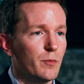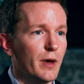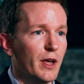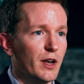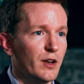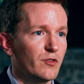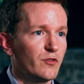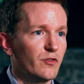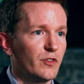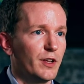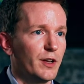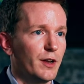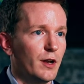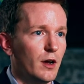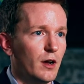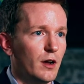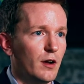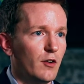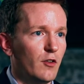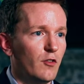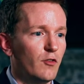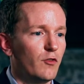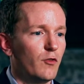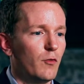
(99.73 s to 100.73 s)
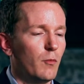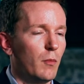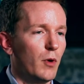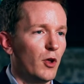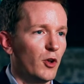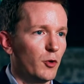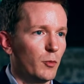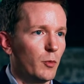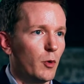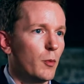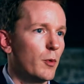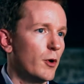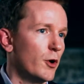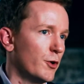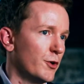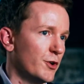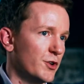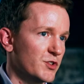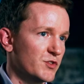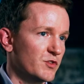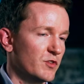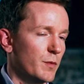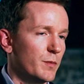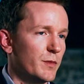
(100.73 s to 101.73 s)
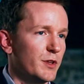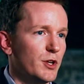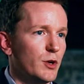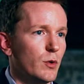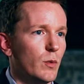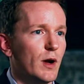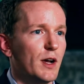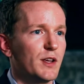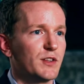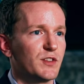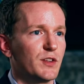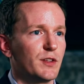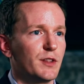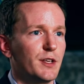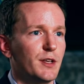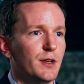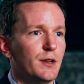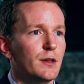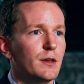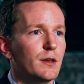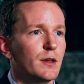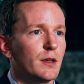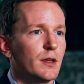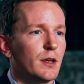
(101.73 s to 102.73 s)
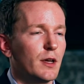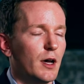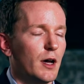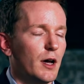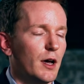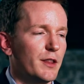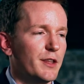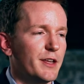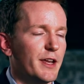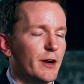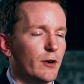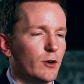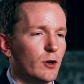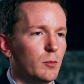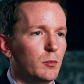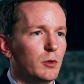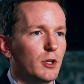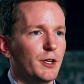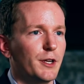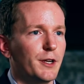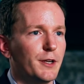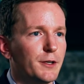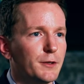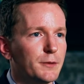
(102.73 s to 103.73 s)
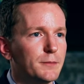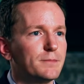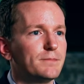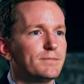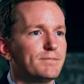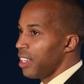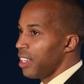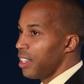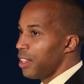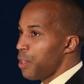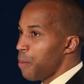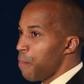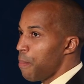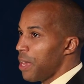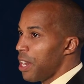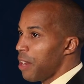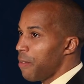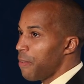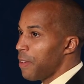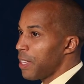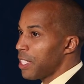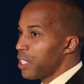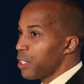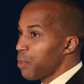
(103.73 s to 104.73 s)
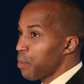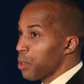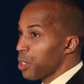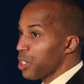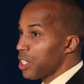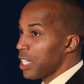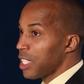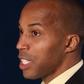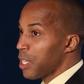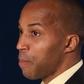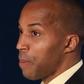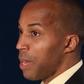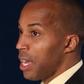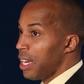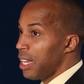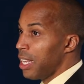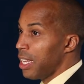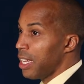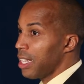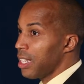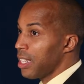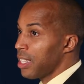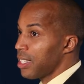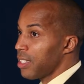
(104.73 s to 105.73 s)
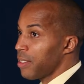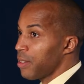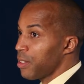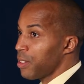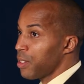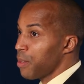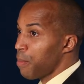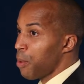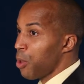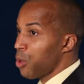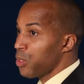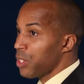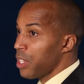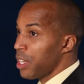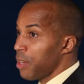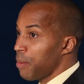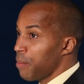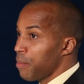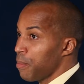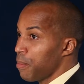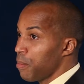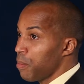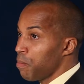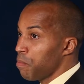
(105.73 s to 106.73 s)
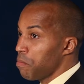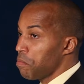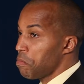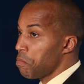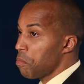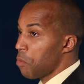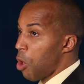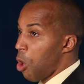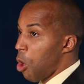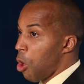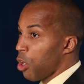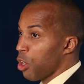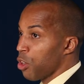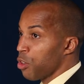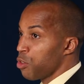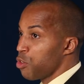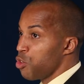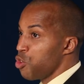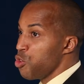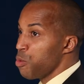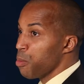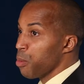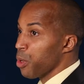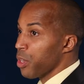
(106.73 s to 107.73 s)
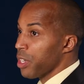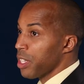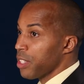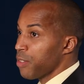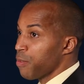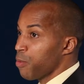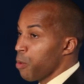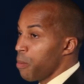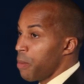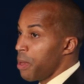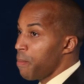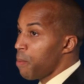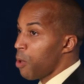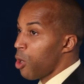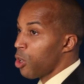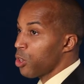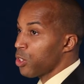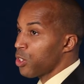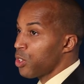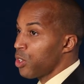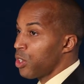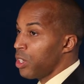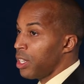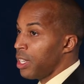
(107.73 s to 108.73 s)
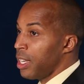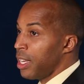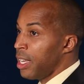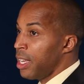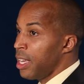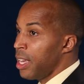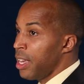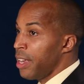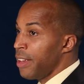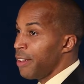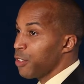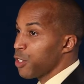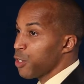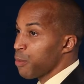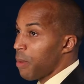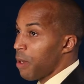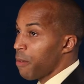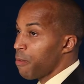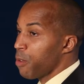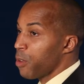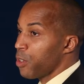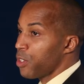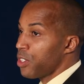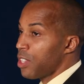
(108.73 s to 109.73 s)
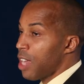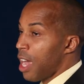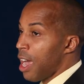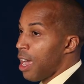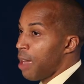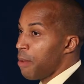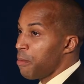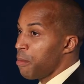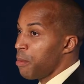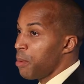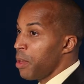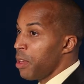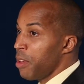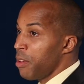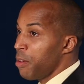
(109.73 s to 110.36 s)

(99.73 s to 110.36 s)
benefit of multiple partners from the U.S. and the Arab League. The benefits to participating in this symposium are numerous. For me personally, it was my first time